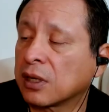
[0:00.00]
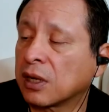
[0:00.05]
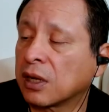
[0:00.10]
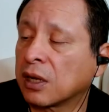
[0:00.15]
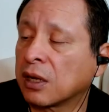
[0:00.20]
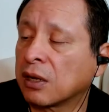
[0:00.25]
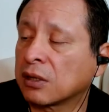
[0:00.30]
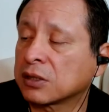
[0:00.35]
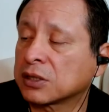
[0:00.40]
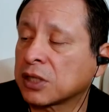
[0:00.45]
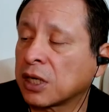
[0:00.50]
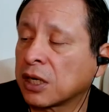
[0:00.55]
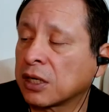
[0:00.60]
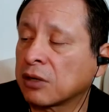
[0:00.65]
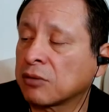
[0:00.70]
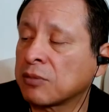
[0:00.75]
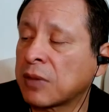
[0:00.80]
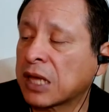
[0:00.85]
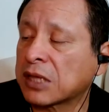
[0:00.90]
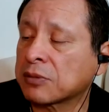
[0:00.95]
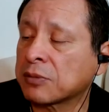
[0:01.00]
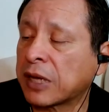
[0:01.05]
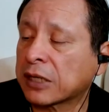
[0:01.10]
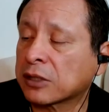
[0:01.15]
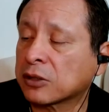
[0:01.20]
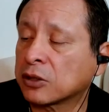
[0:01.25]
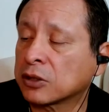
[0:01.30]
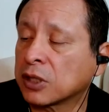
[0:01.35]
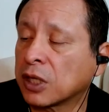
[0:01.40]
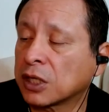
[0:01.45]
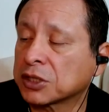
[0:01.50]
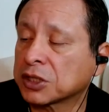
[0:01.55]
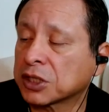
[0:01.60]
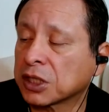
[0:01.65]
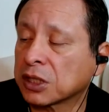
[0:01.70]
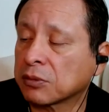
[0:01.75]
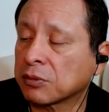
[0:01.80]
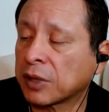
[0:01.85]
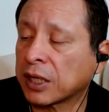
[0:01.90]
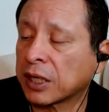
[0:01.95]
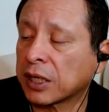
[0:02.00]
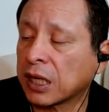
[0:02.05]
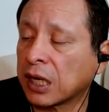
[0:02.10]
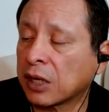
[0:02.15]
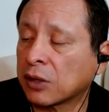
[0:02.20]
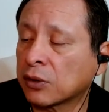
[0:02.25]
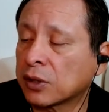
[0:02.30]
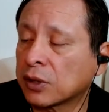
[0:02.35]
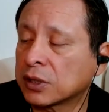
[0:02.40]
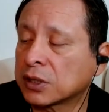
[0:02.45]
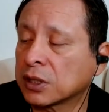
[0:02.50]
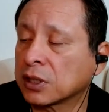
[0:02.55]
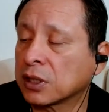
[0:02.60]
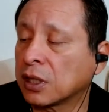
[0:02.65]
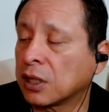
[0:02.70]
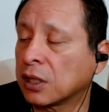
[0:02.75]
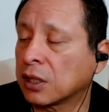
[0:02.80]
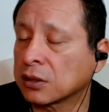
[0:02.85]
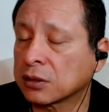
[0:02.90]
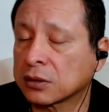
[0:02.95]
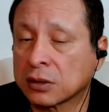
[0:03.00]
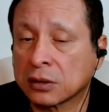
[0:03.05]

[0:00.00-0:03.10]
of mathematical logic by Howard DeLong.